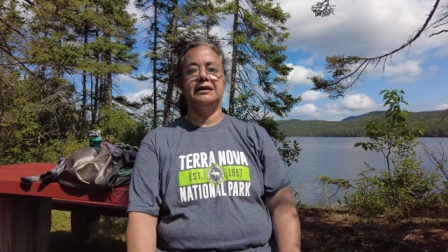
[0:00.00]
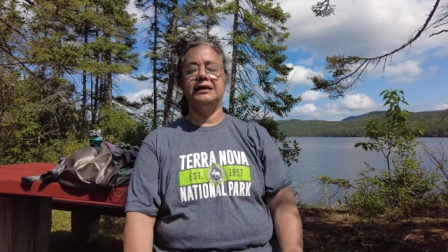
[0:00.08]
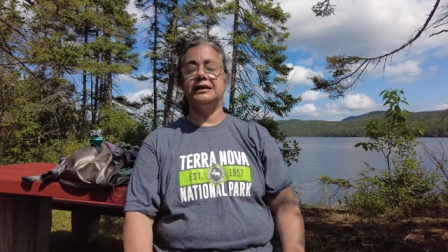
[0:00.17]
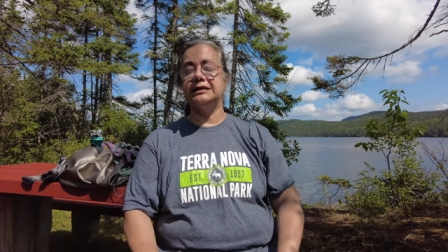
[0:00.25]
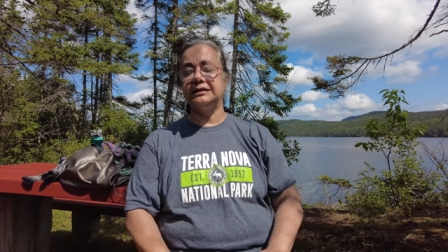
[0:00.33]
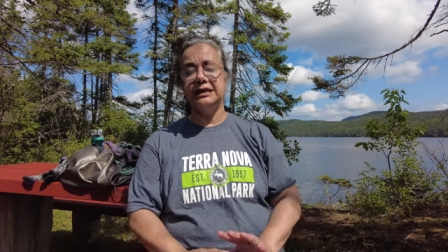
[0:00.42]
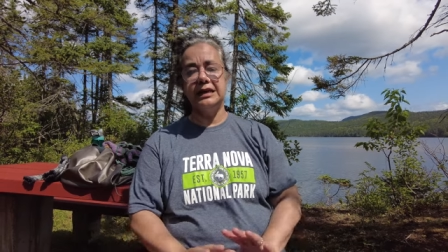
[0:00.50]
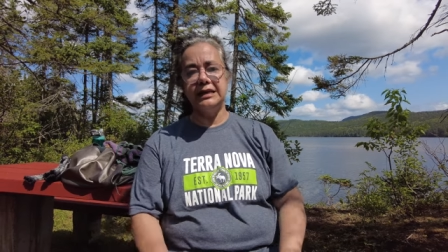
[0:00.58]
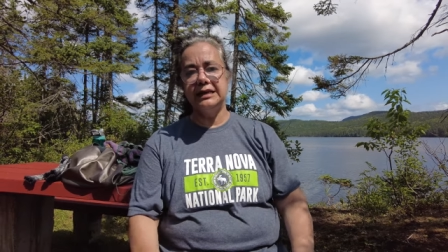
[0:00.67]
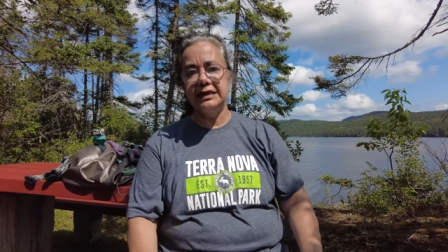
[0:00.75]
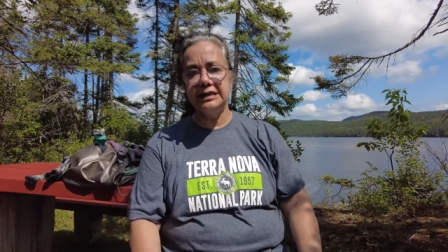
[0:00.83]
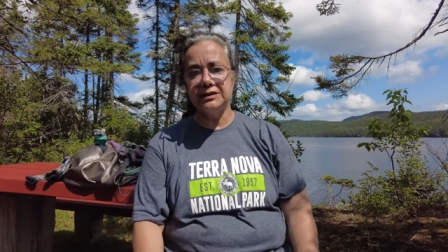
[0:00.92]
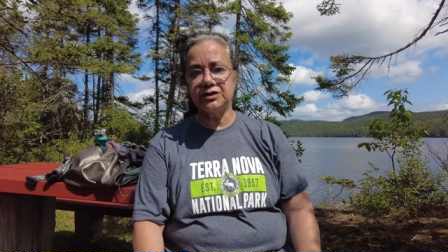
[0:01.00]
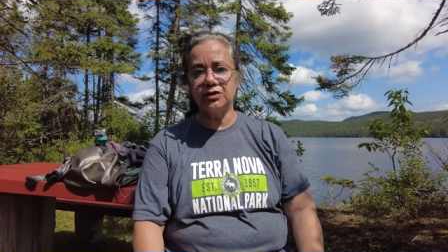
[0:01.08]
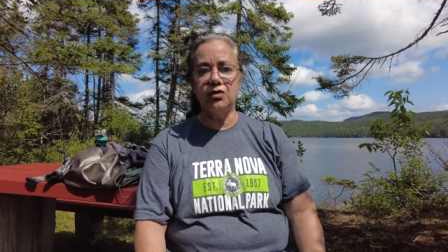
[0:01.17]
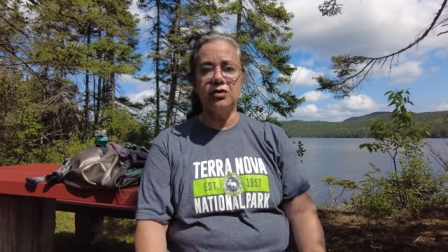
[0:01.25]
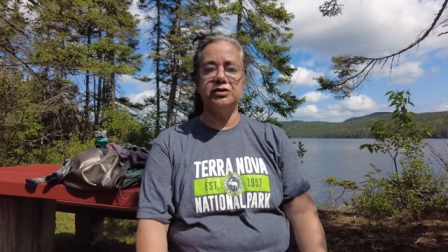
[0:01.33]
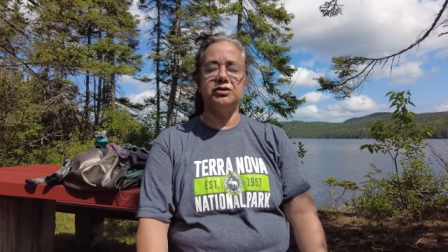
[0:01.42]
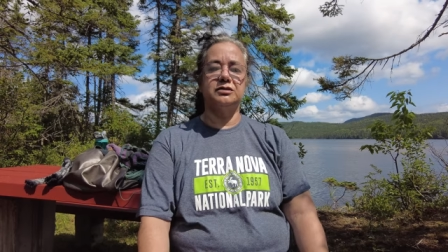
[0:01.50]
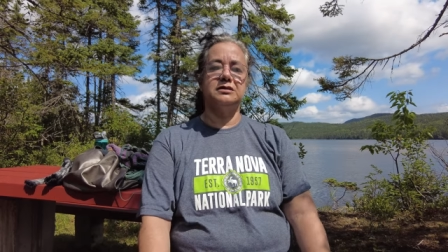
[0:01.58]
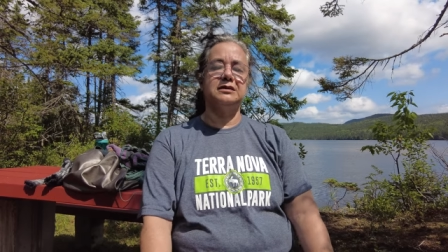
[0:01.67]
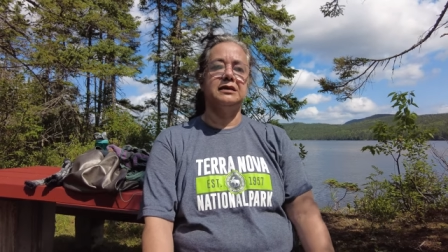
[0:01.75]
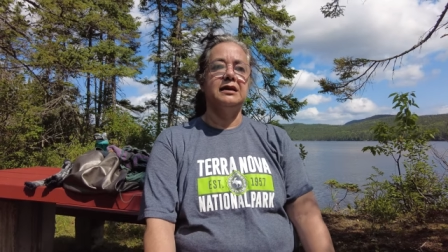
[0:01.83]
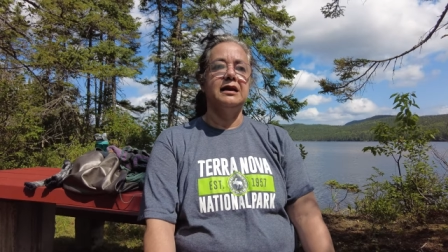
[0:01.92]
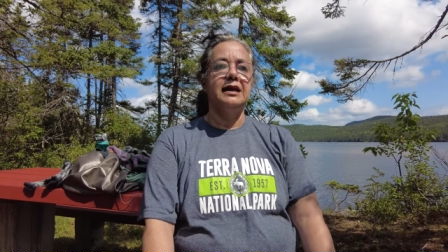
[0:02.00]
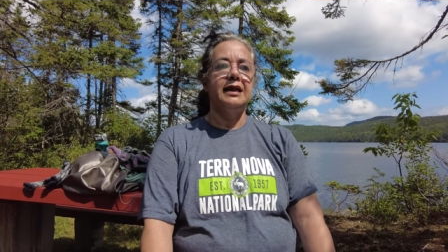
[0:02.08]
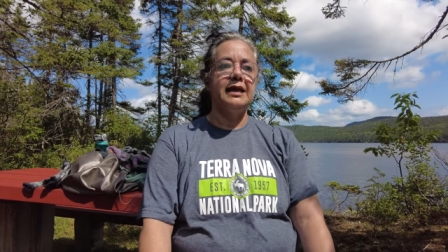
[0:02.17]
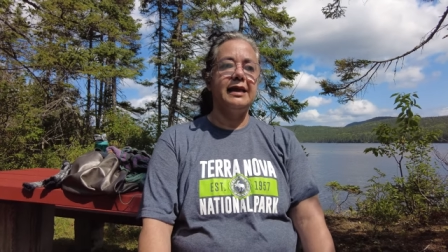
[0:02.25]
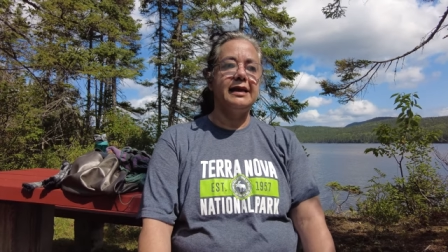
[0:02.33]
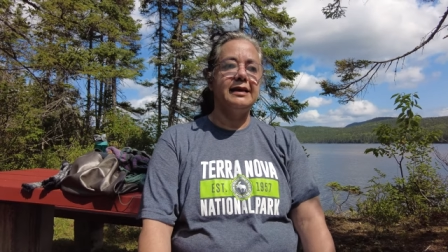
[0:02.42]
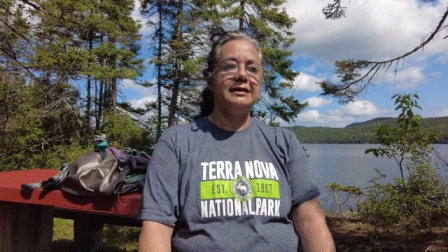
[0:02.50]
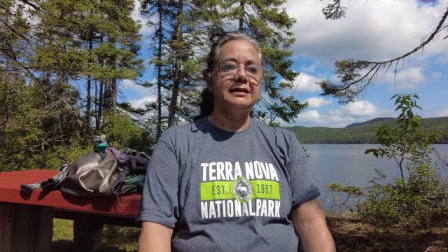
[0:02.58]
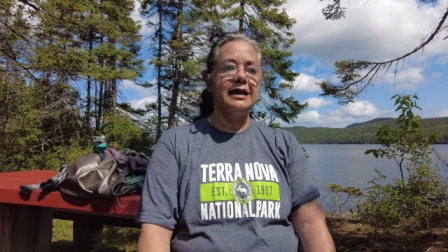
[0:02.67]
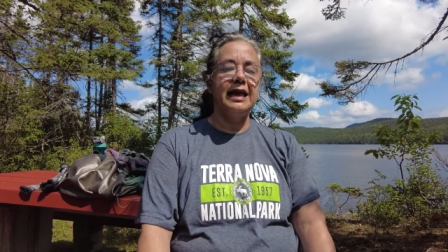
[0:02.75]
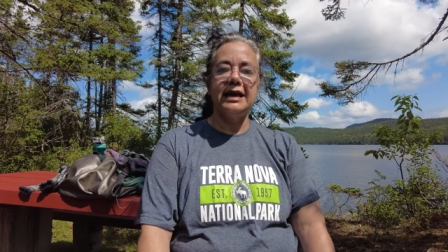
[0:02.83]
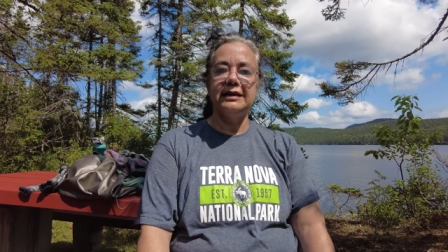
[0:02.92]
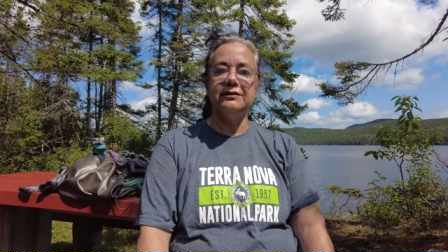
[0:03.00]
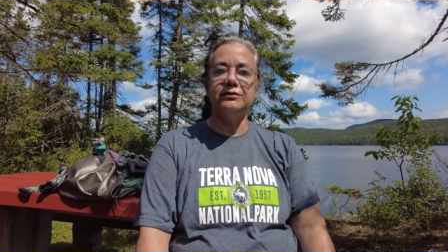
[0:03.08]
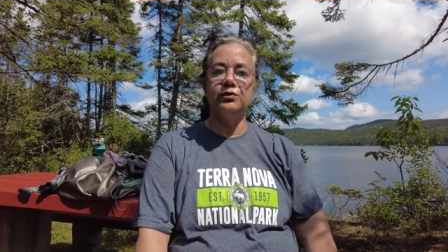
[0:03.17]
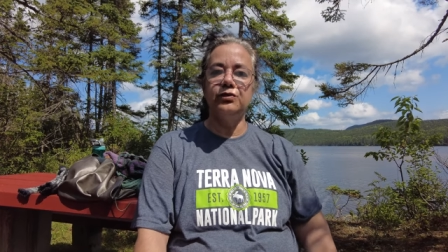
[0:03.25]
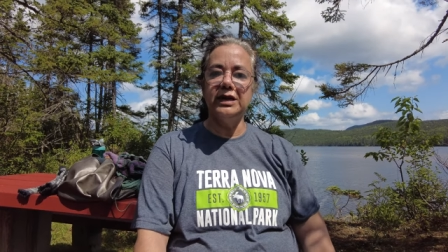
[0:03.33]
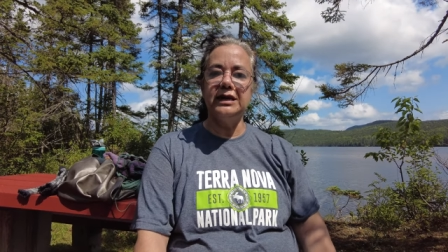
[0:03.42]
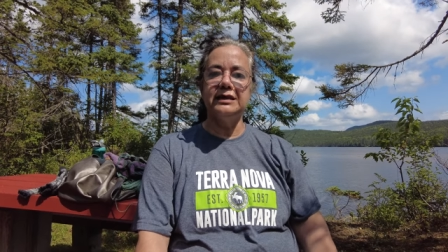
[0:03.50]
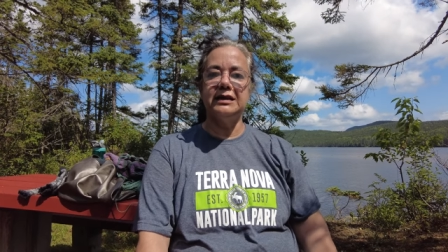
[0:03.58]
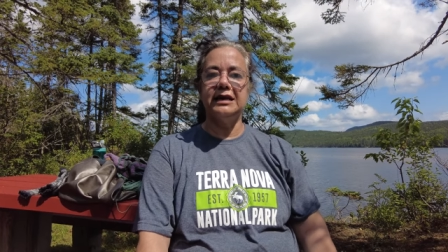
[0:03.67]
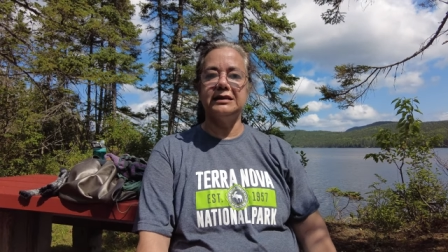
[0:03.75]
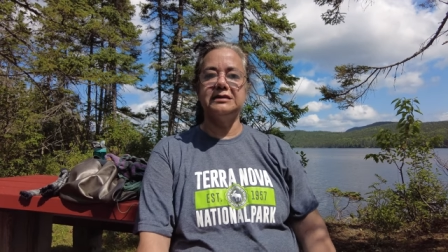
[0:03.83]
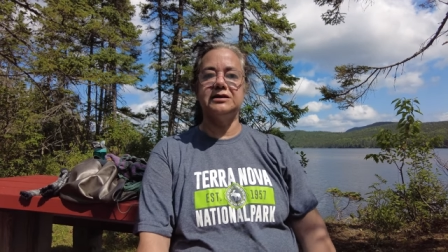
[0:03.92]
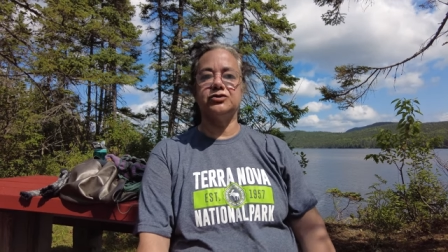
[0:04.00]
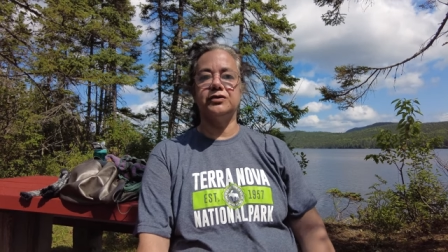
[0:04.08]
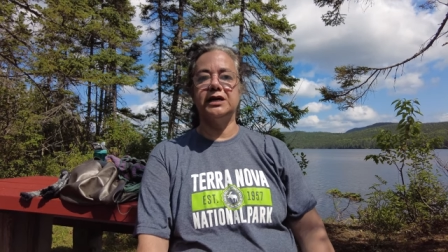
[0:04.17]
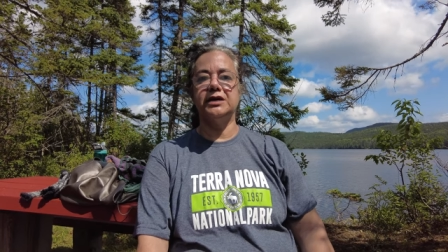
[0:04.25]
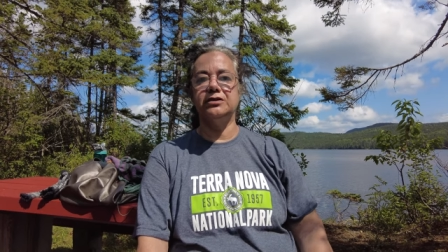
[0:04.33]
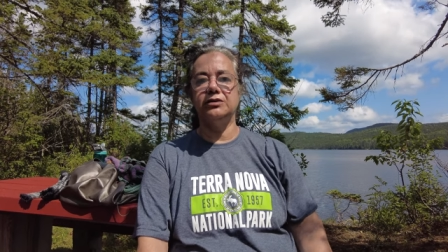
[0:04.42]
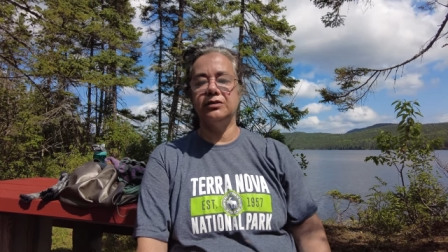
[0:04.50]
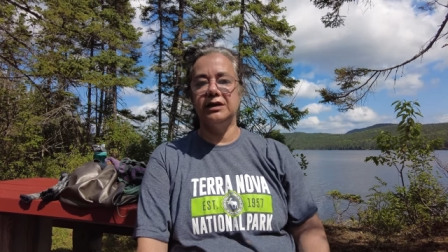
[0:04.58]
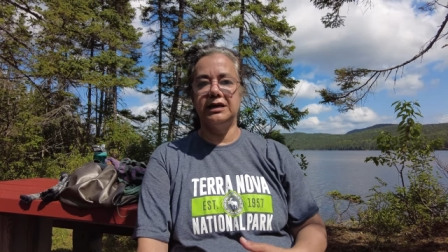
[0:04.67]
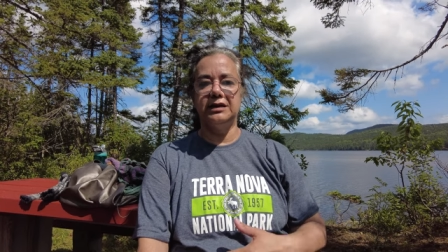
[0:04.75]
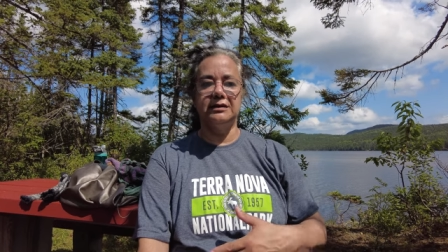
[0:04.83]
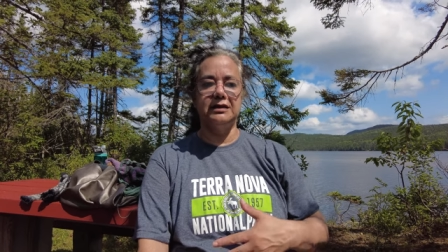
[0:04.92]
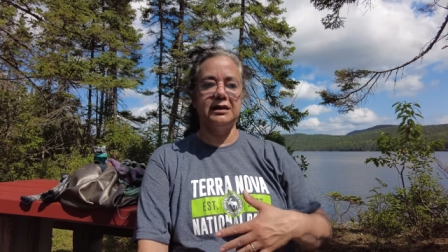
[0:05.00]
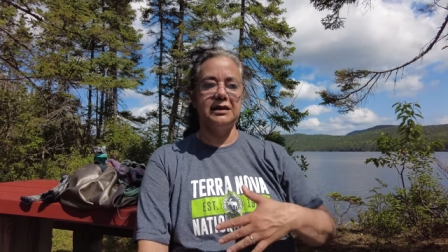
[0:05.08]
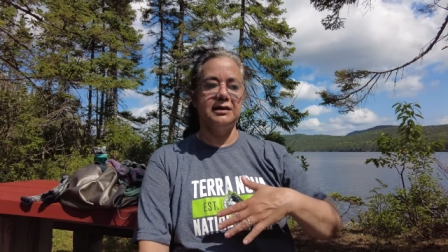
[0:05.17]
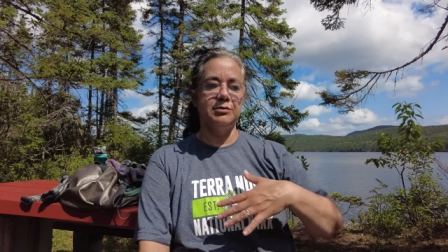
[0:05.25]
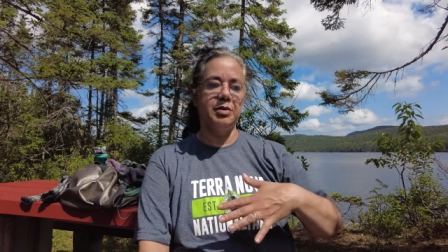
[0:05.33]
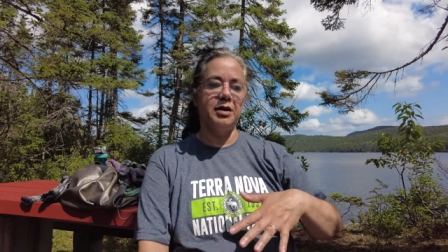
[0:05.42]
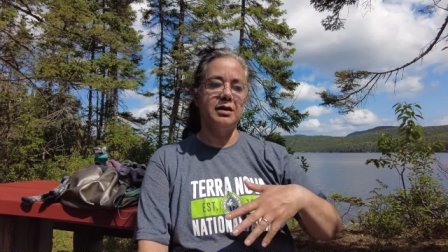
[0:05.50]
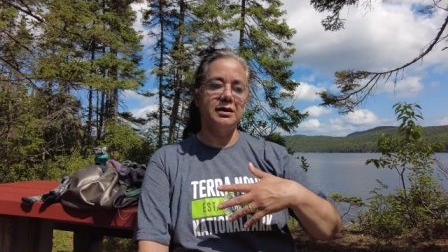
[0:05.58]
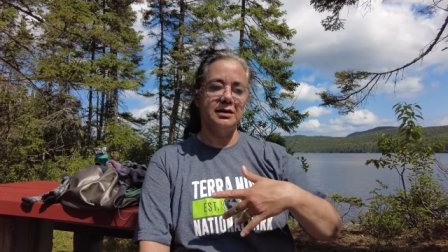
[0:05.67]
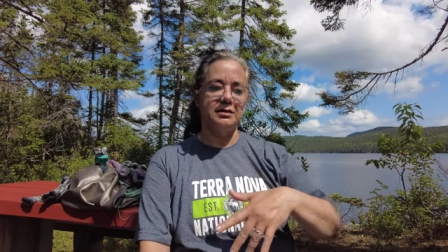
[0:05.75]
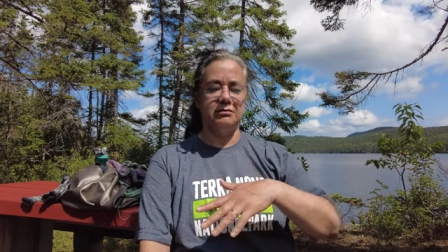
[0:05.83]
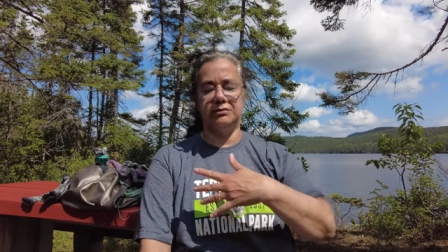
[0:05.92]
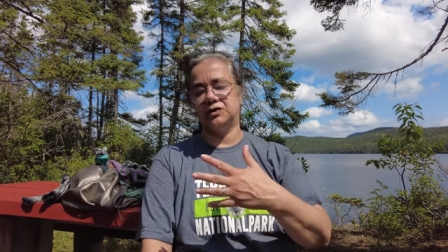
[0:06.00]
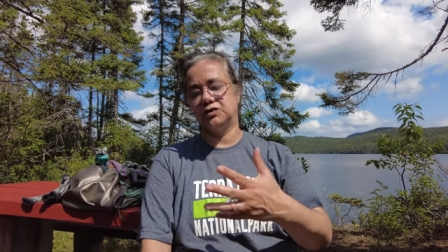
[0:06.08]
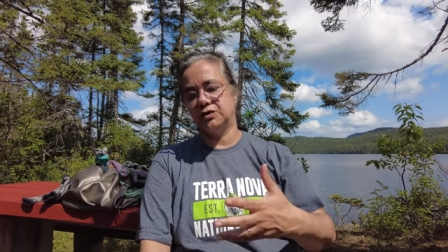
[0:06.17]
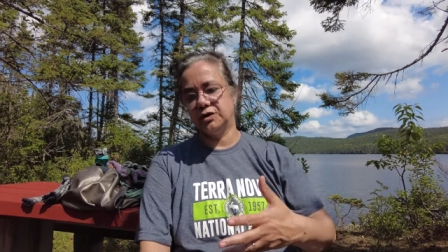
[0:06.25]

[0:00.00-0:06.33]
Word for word: It, it is gorgeous and they had a really nice trail in, in the park and sort